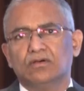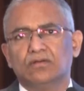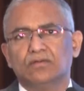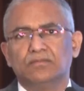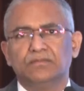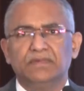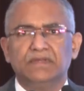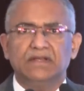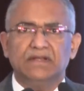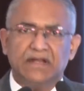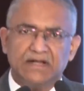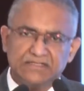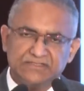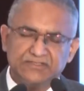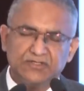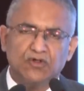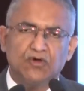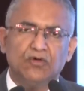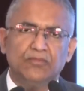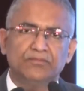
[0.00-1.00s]
be net
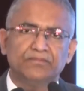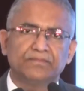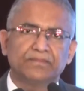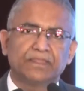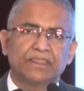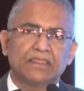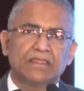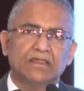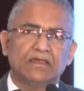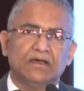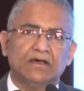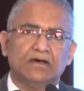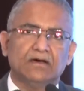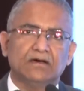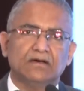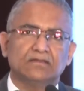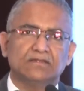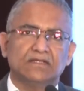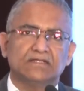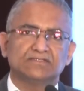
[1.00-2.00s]
zero.
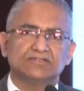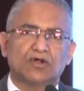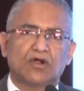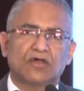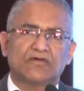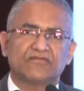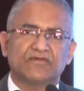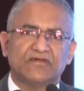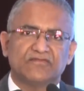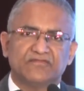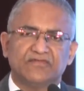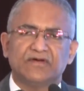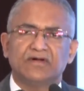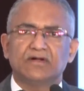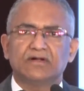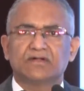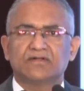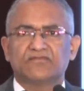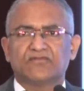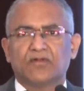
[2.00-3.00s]
There is a lot of
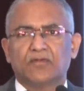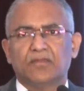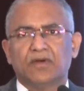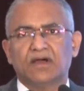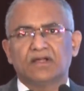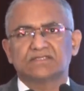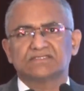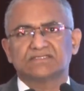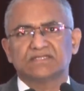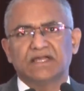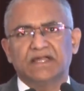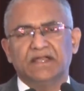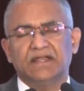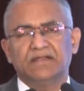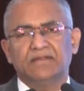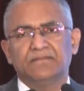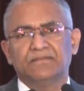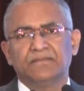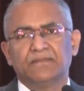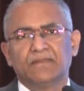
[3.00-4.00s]
effort from our
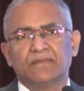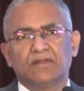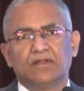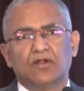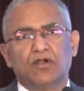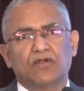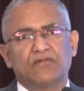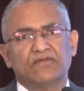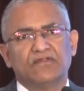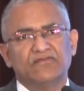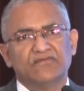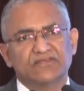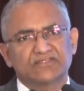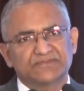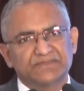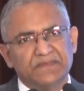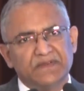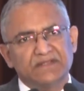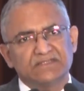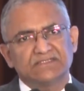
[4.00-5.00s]
side. A lot of
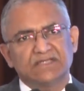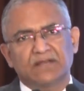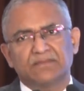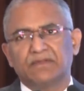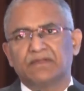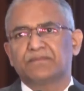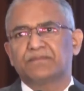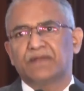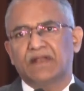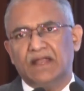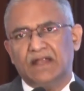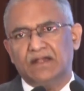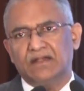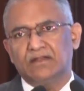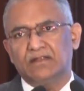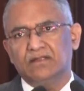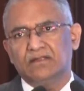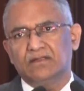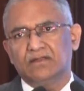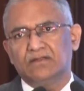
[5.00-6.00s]
investments are being
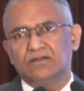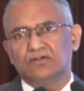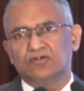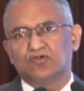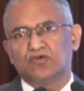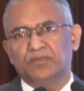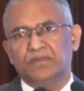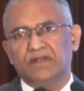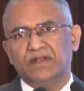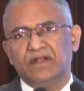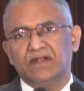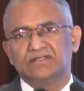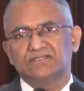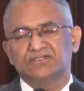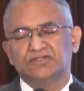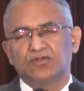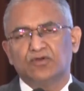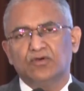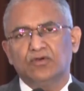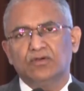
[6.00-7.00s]
planned to be net
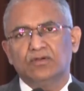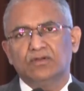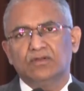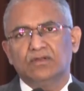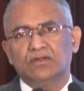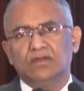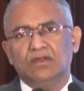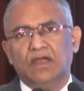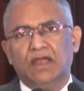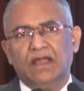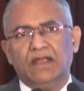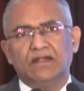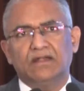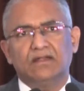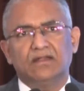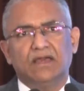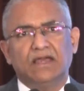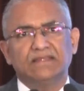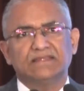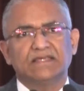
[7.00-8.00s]
zero.
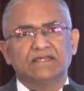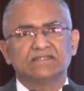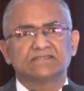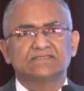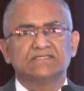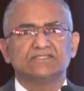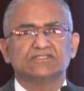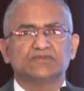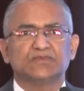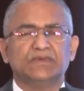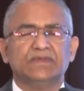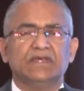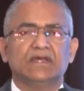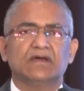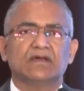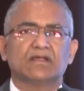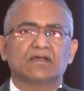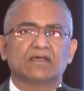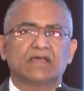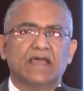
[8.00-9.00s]
And I think since we
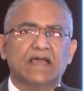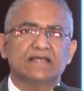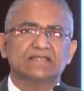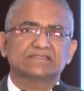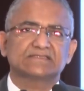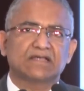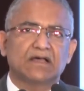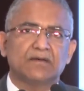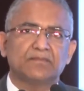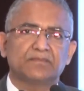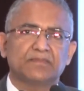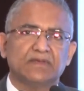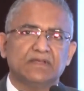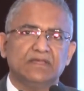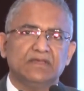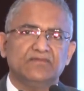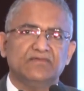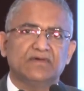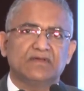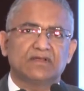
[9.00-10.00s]
are a gas
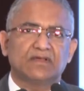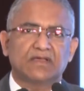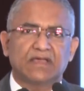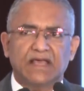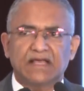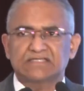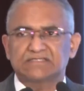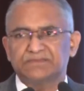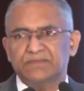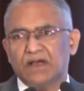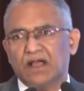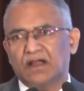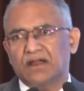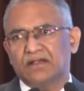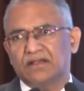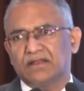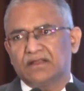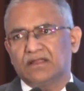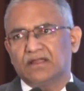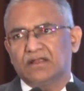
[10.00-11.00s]
company, we are a gas
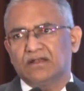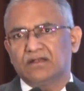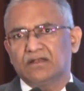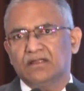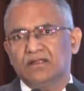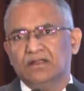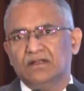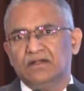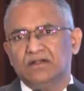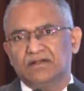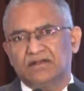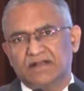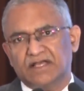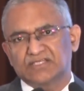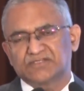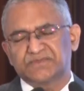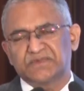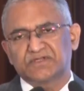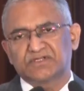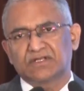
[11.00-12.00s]
marketing and
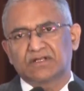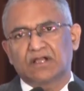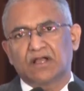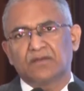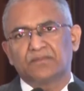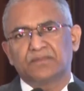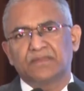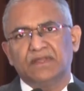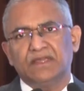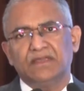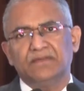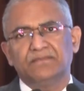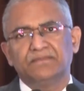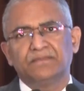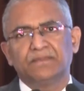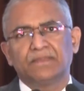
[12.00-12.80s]
transmission company,